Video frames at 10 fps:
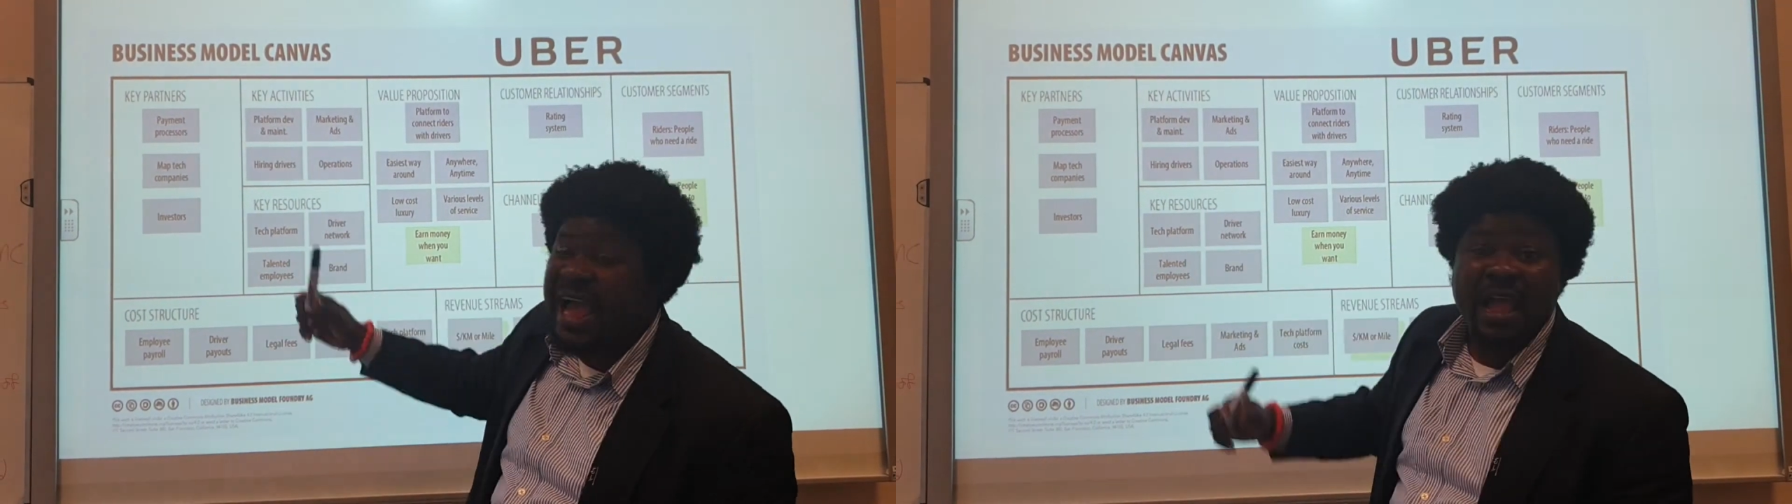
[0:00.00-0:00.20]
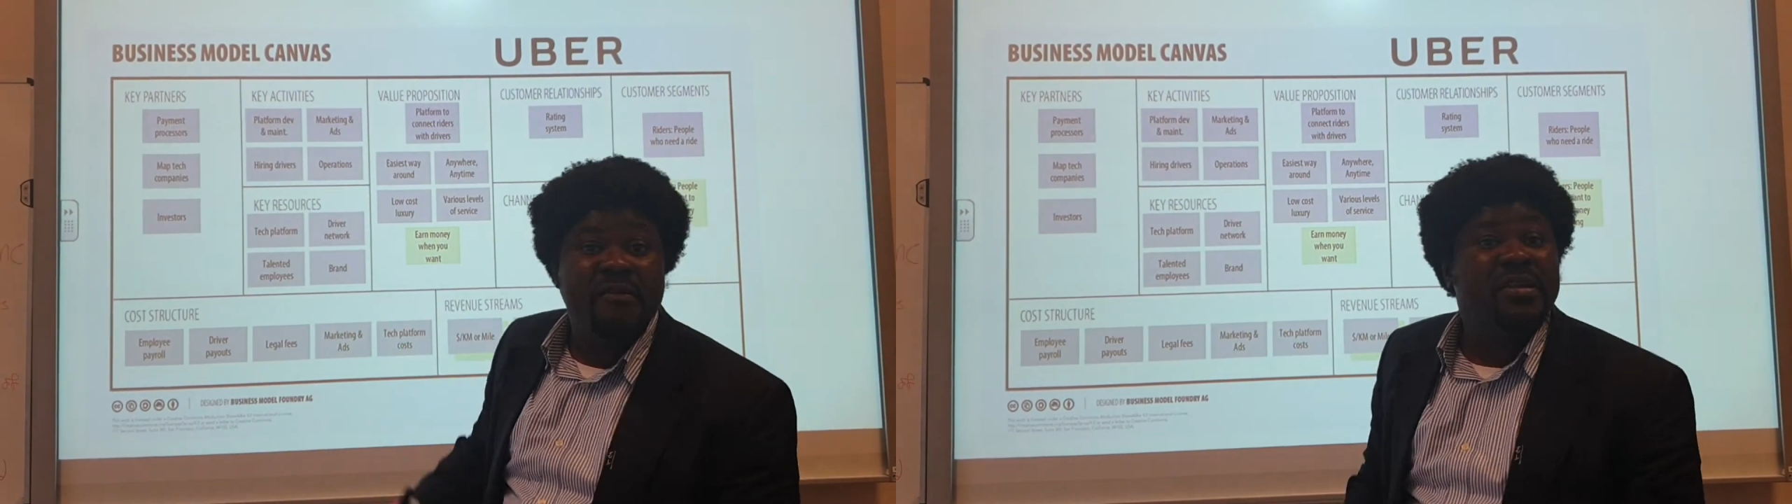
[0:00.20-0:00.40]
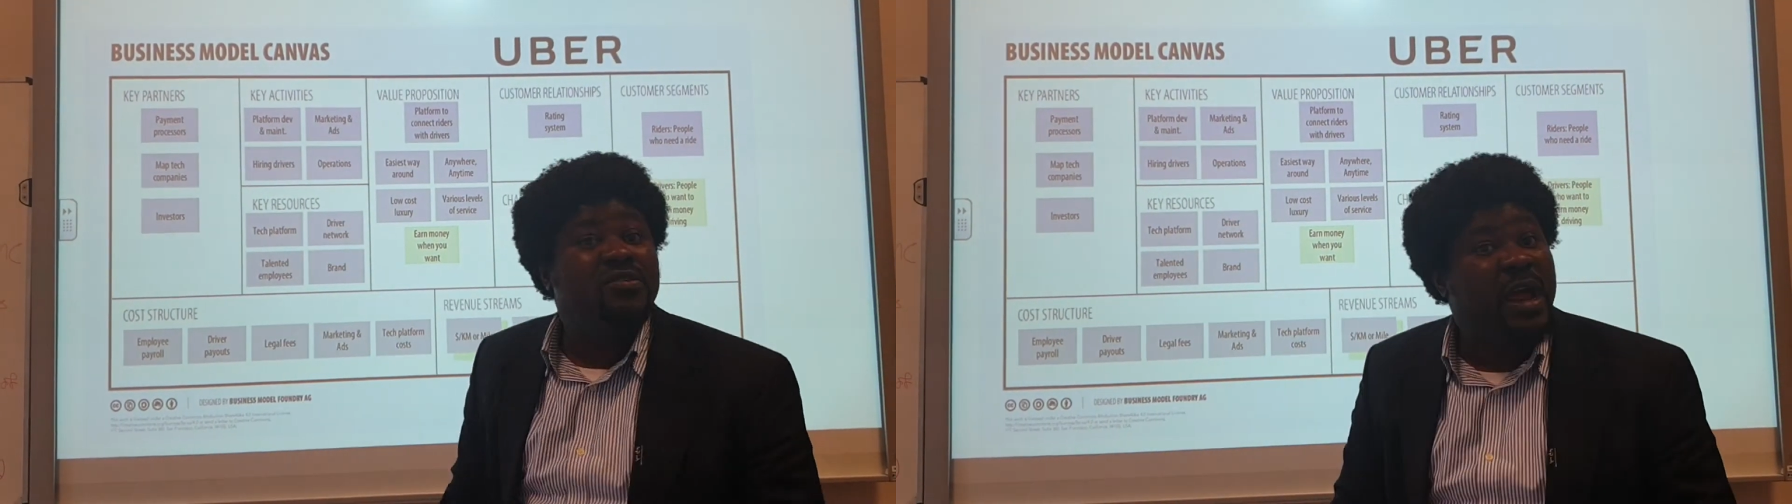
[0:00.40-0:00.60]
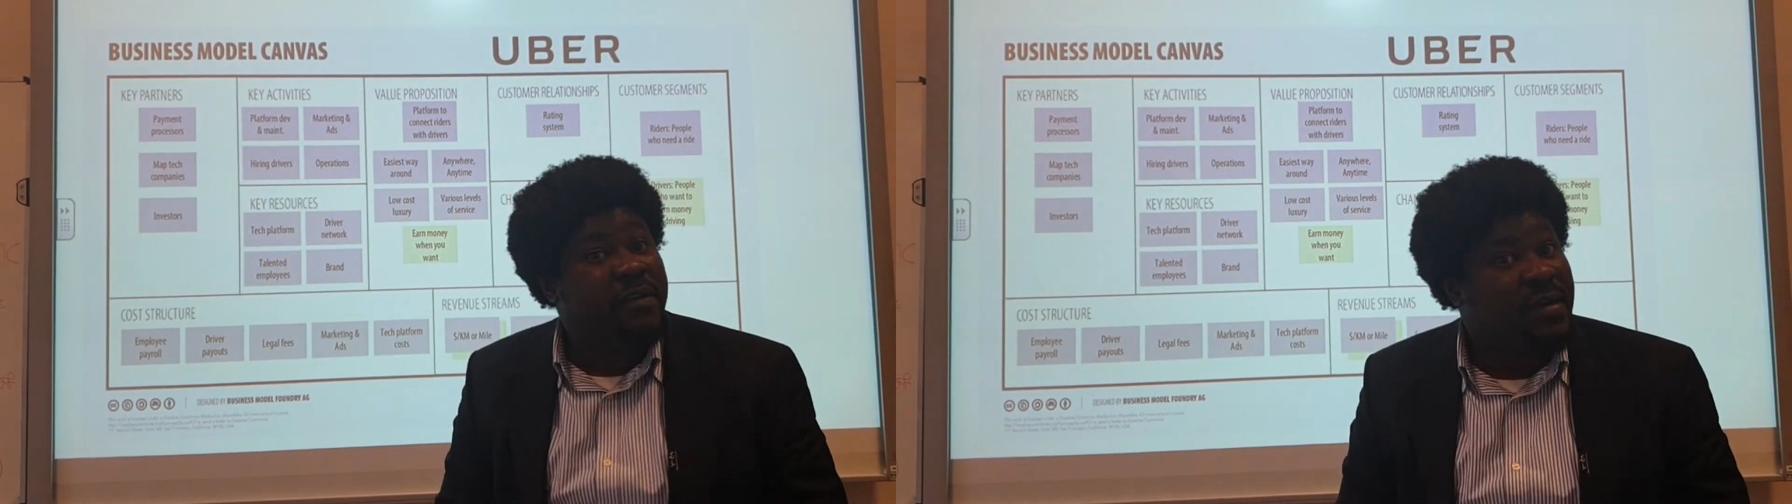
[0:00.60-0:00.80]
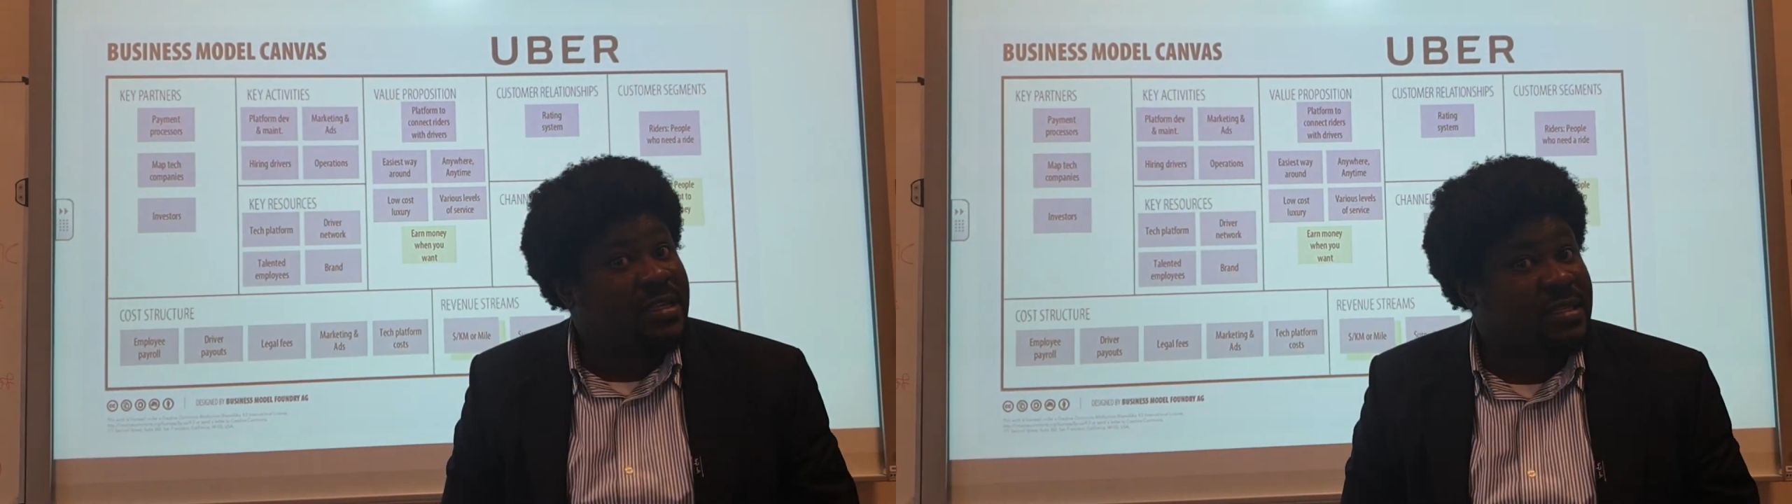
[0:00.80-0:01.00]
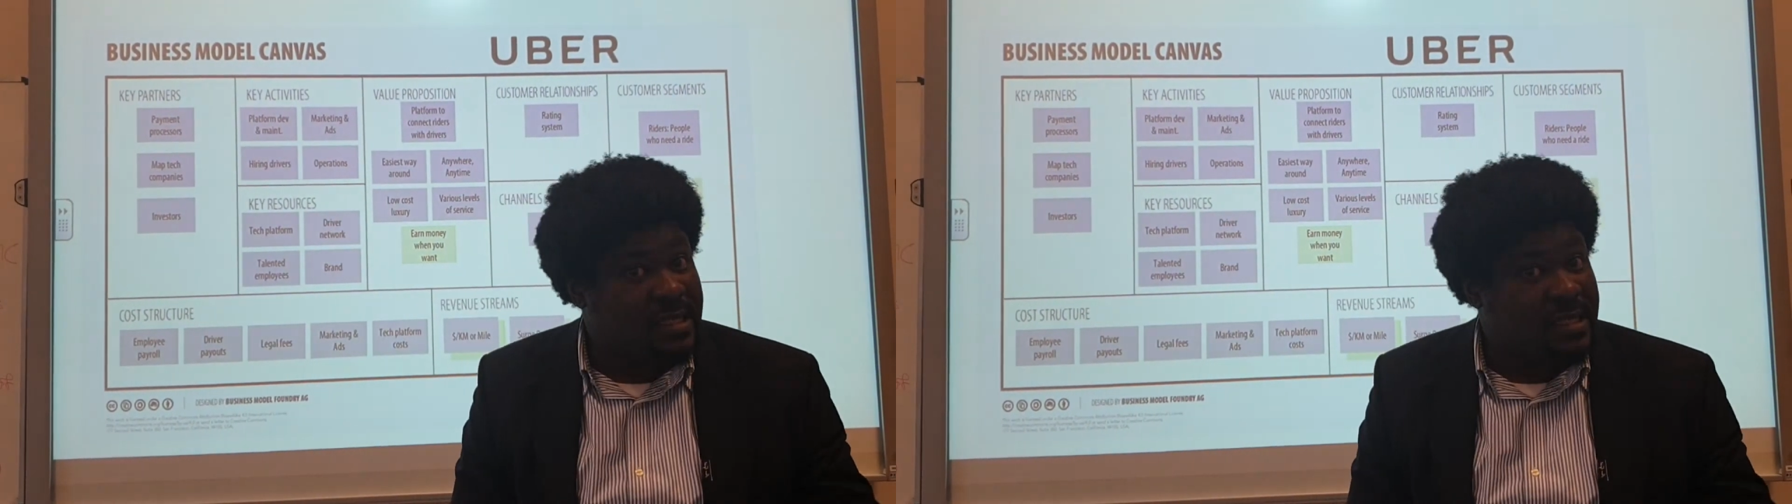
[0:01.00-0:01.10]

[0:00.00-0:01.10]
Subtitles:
hiring drivers.